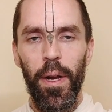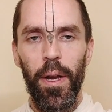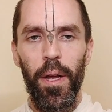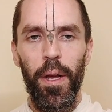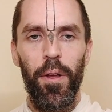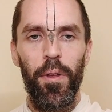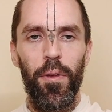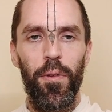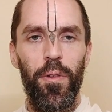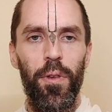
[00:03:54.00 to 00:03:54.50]

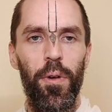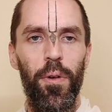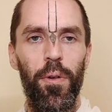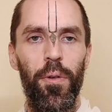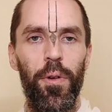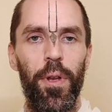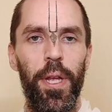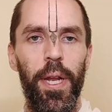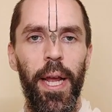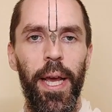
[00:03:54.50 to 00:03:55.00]
So
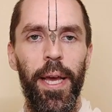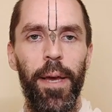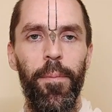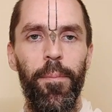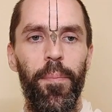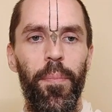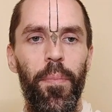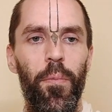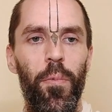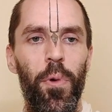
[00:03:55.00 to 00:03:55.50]
today
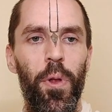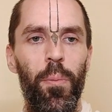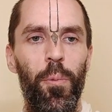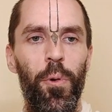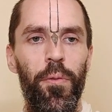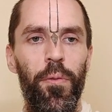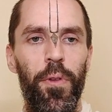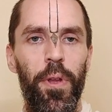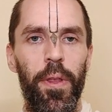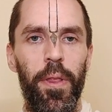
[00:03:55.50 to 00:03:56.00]
we'll
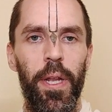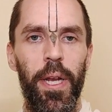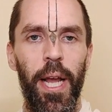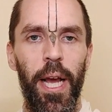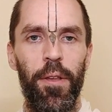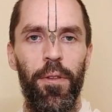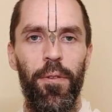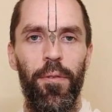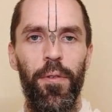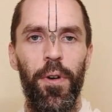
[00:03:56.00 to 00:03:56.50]
move to the
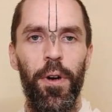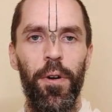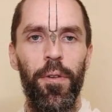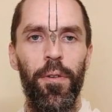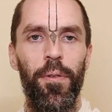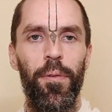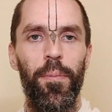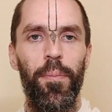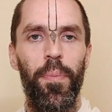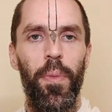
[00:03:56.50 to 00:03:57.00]
next
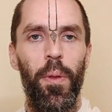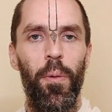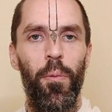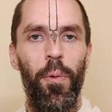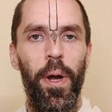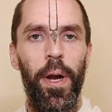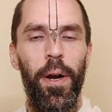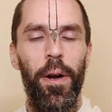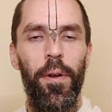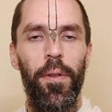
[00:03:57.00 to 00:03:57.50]
verse
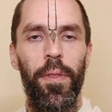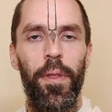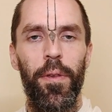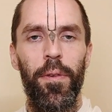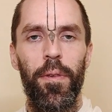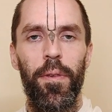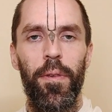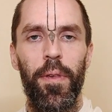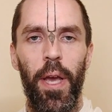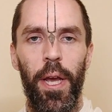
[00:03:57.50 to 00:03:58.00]
where this
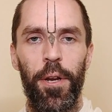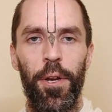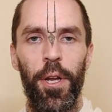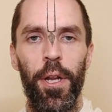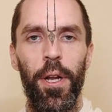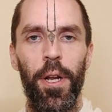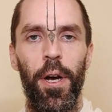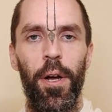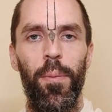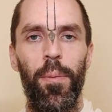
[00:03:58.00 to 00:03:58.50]

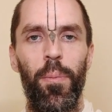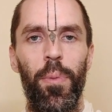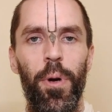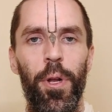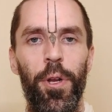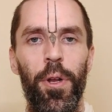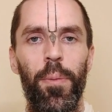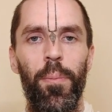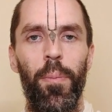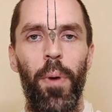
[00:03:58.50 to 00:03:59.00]
section on
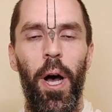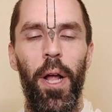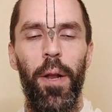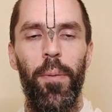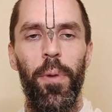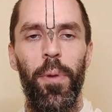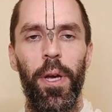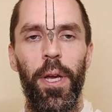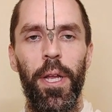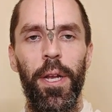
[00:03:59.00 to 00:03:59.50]
Bhajan
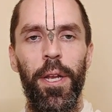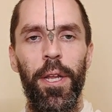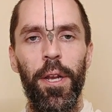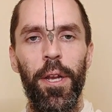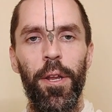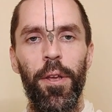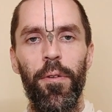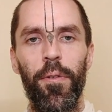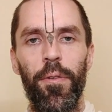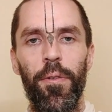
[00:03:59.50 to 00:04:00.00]
Mahatmya continues,